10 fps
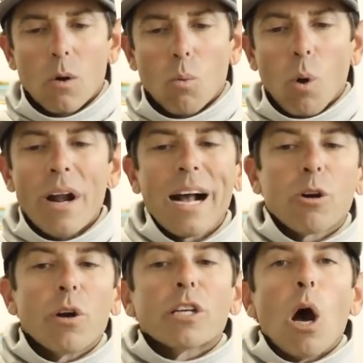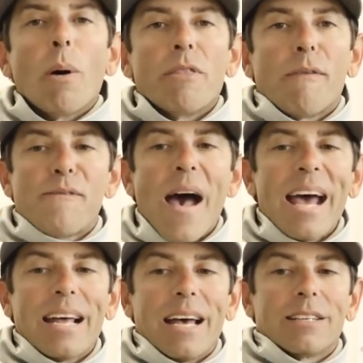we're not going to go in the
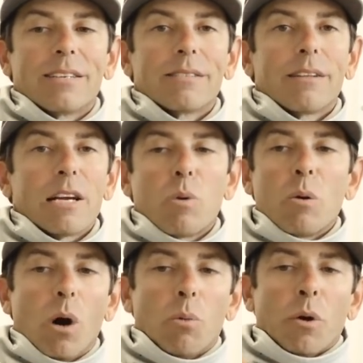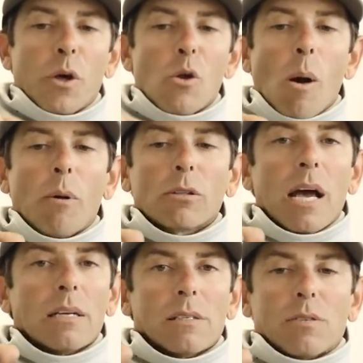fat end like we would with a normal
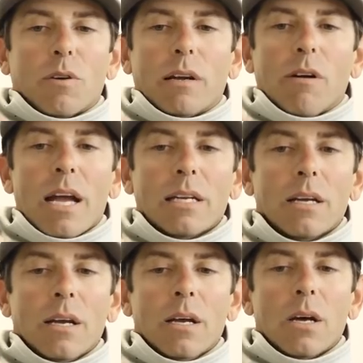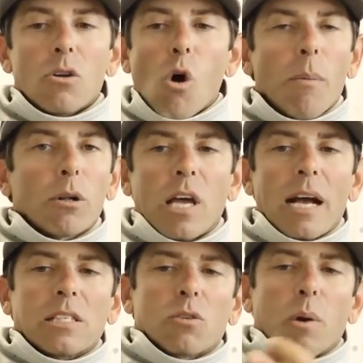Texas rig, right? Normal
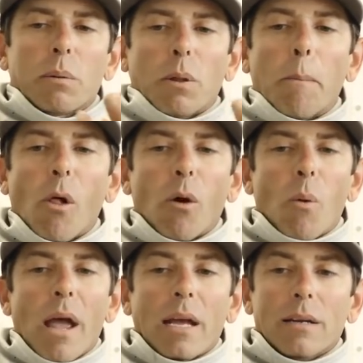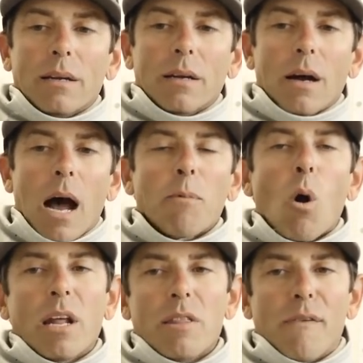Texas rig with a bullet weight, I'm
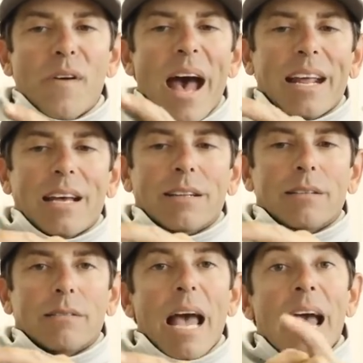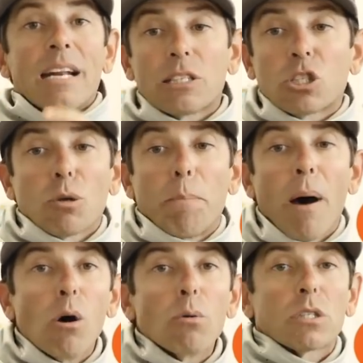going in the fat end, the end it's
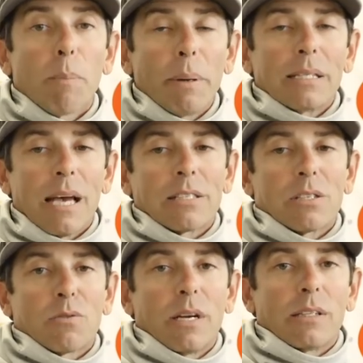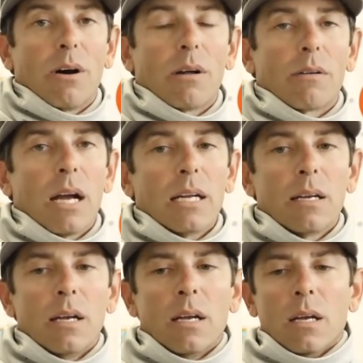supposed to be Texas rigged on, right?
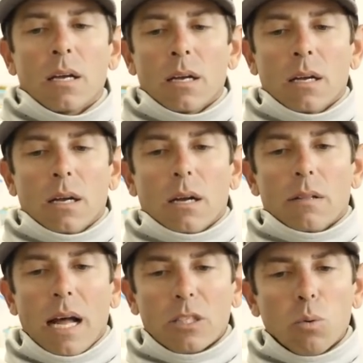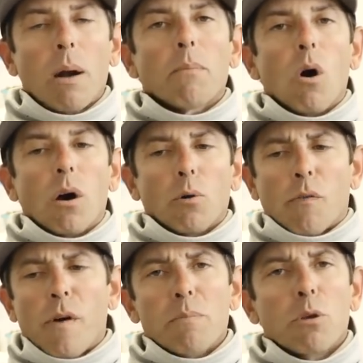That's where I'm going. Or
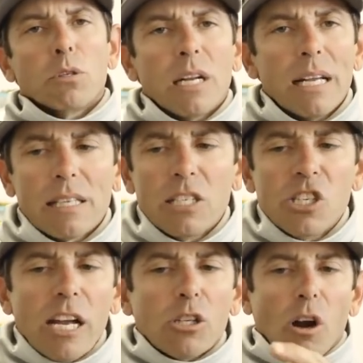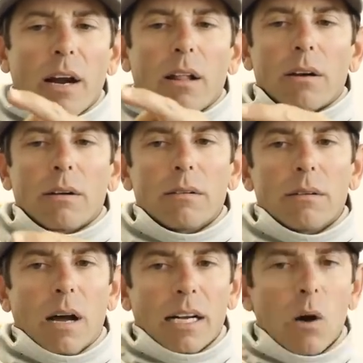if I'm using it as a jig trailer,
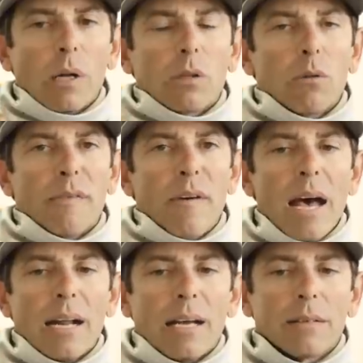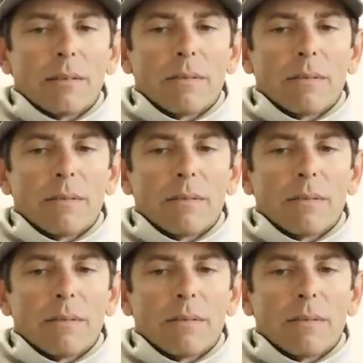I go in through the fat end.